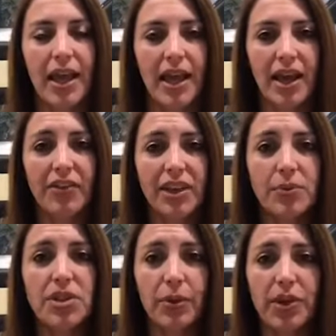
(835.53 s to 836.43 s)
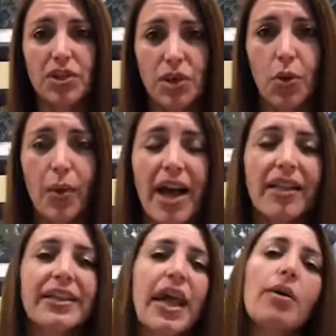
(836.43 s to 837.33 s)
everything was going so
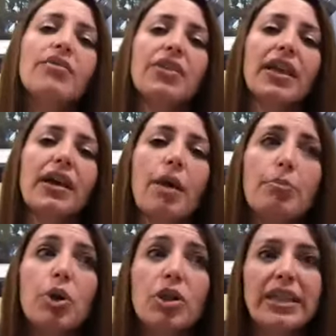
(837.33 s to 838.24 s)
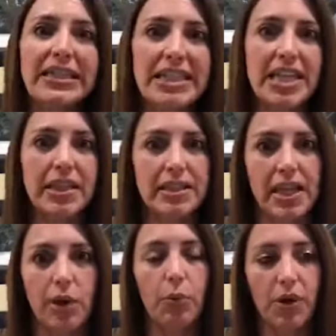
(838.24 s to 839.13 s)
well and now I feel like I'm pulling teeth to
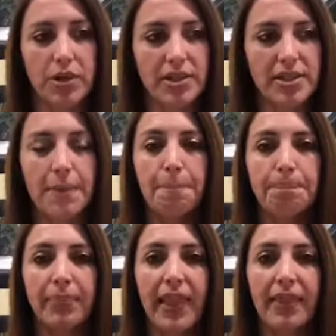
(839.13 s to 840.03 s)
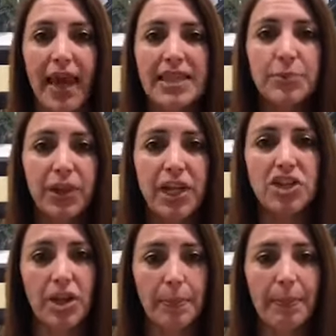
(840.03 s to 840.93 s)
get words. That's when I
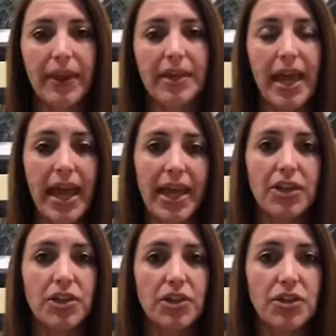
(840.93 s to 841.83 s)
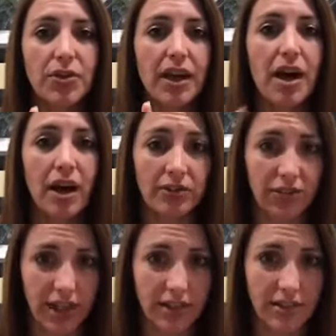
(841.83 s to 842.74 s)
jump ahead to the
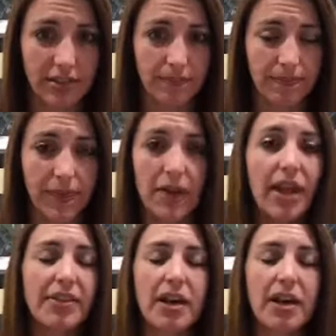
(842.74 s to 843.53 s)
conflict, or not the